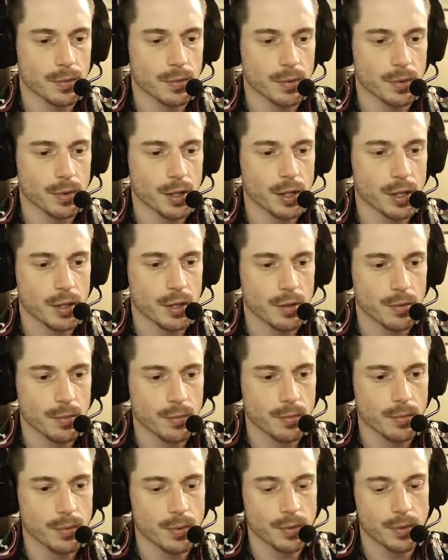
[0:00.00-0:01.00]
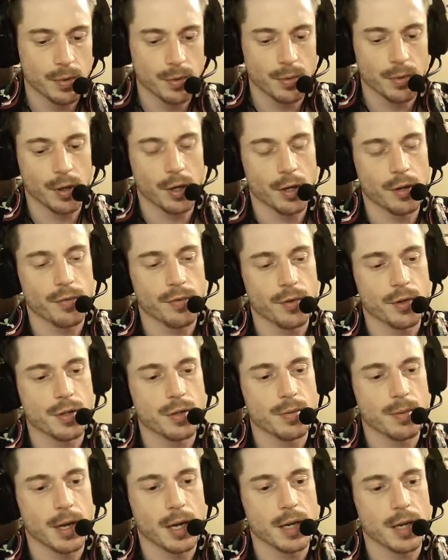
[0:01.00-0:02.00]
We created the
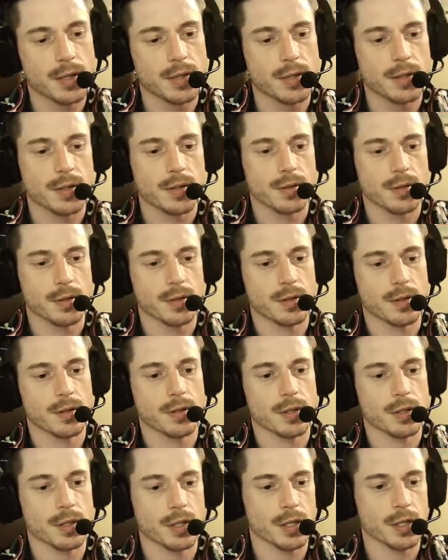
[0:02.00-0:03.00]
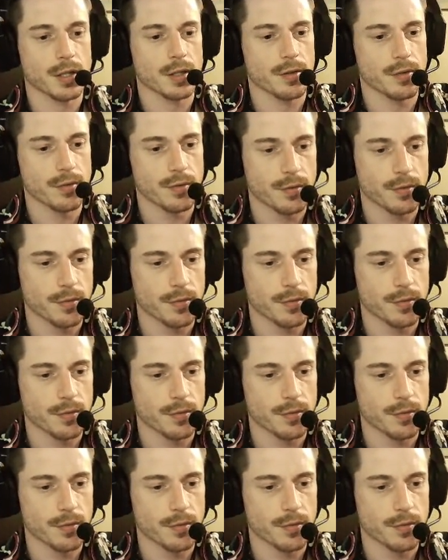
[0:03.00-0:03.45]
first pass of